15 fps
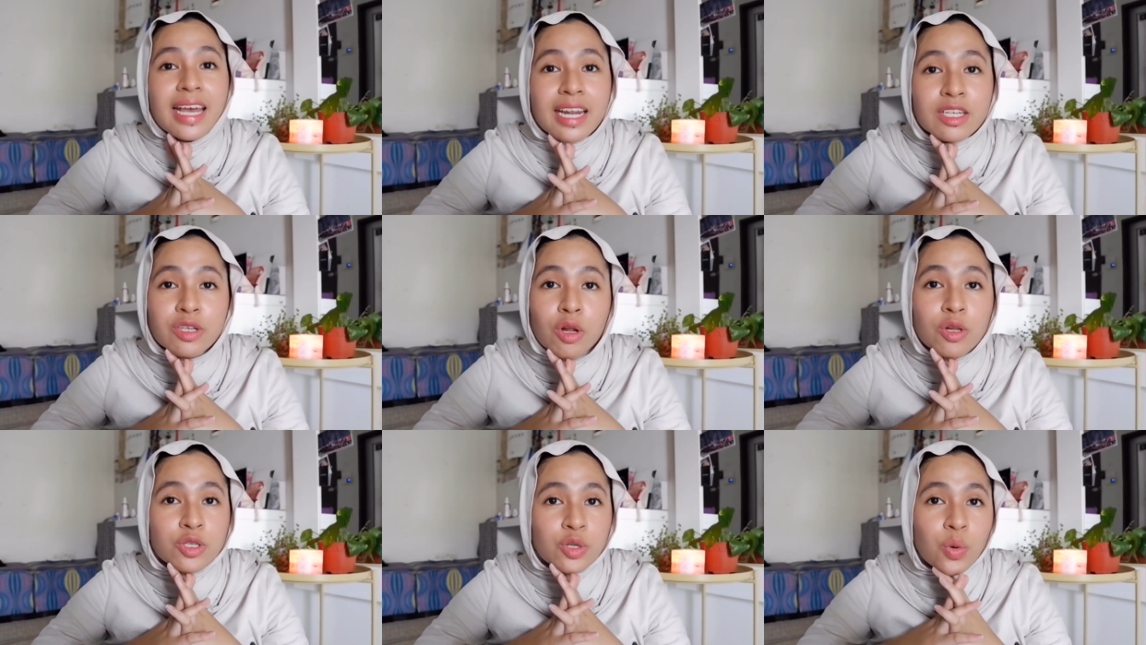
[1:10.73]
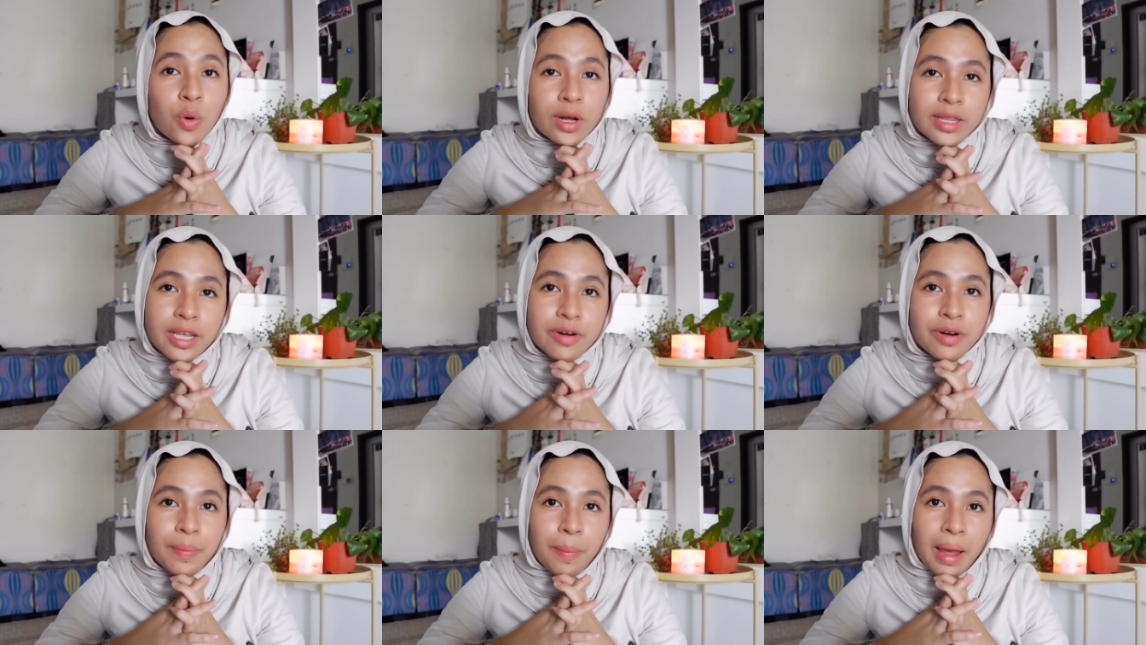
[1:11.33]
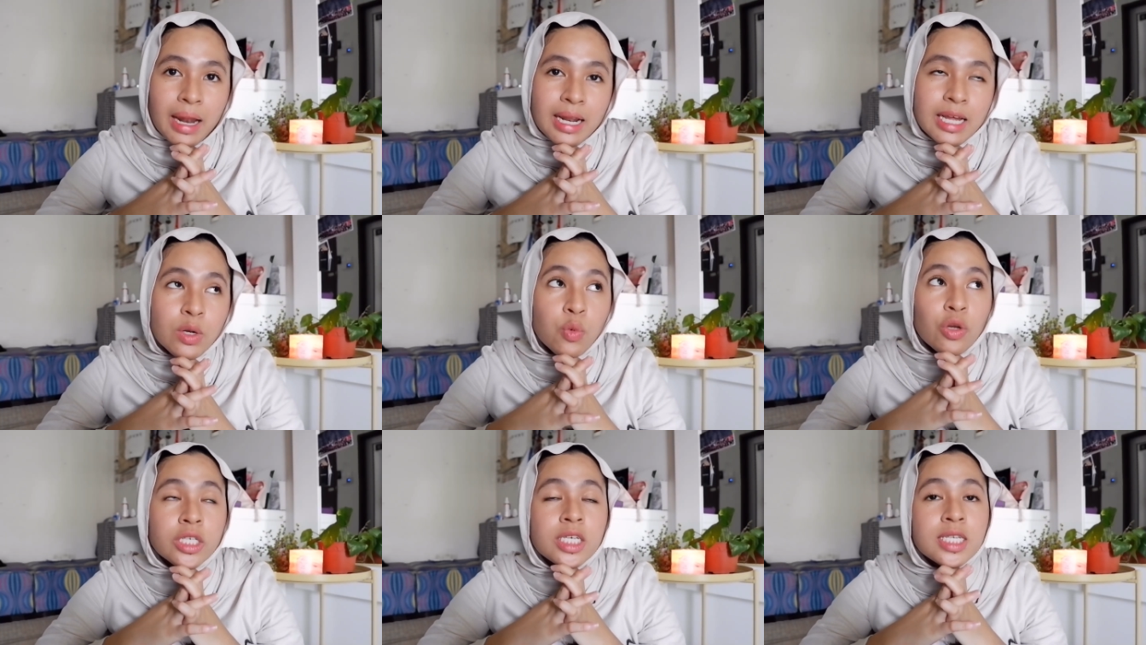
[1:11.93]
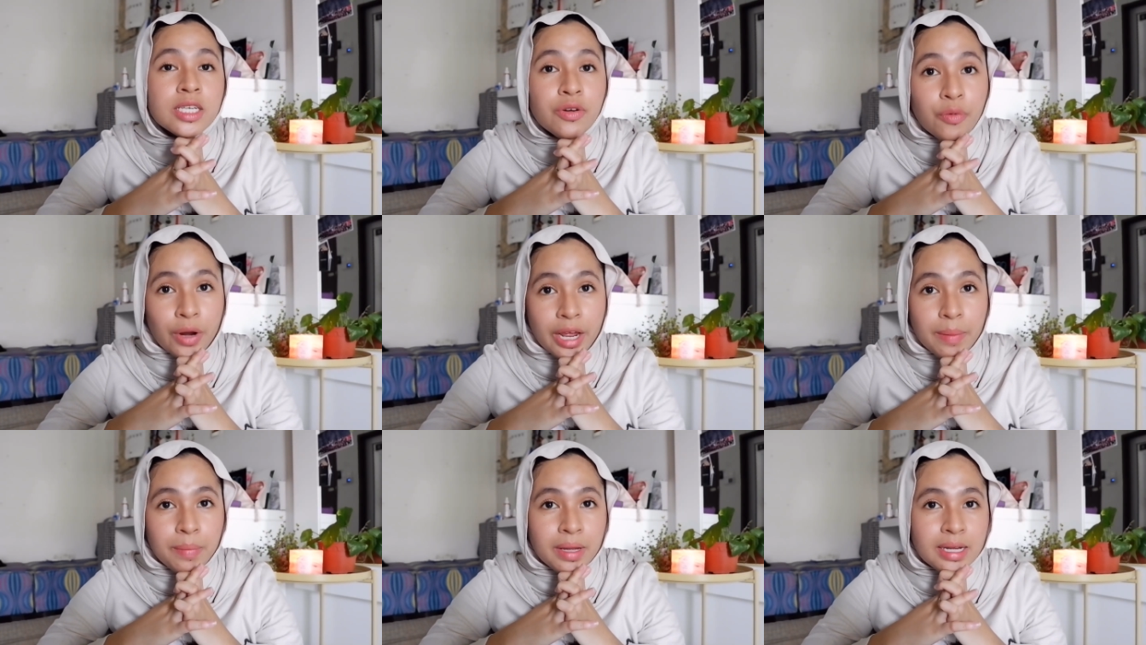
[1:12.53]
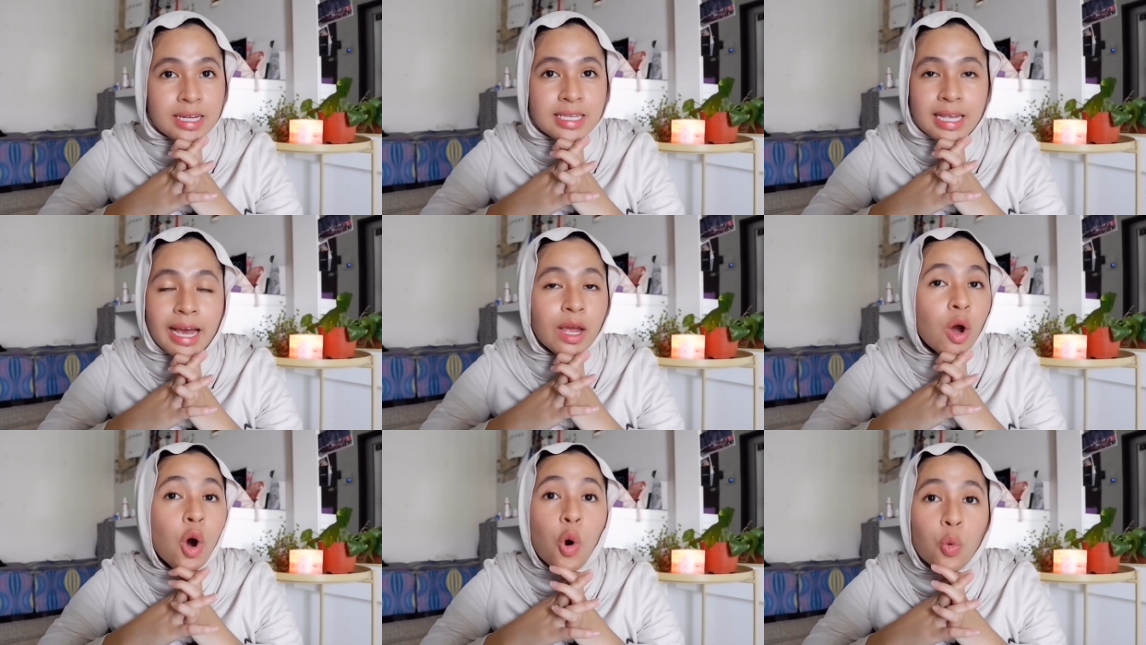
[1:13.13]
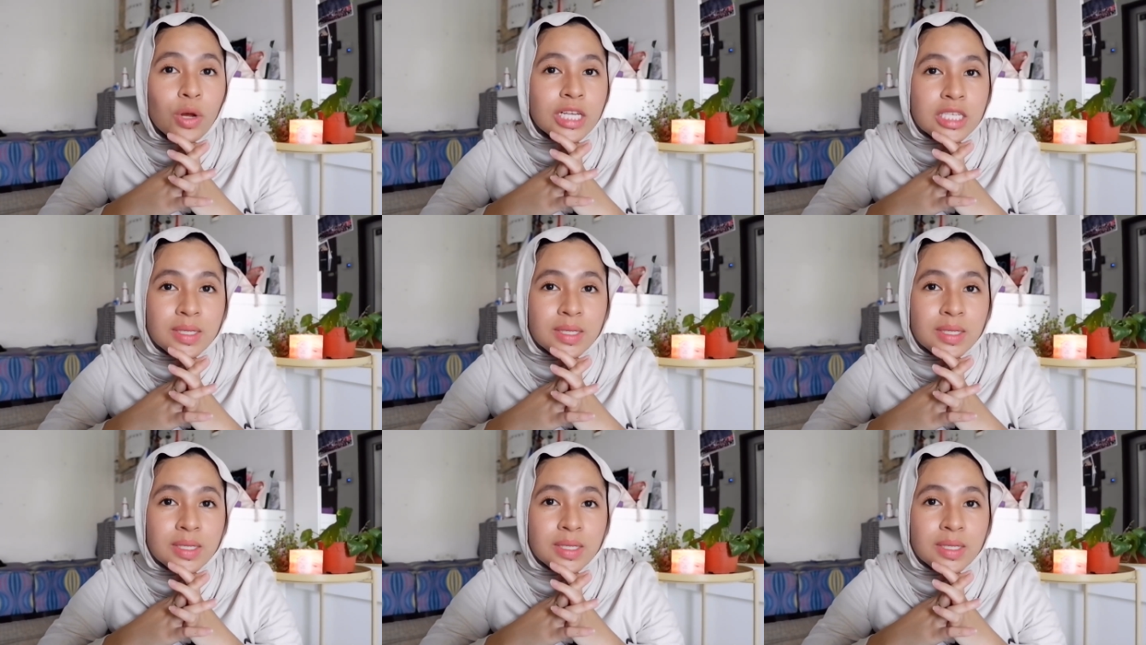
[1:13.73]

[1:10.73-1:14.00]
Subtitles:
is also water repellent, which is great because I always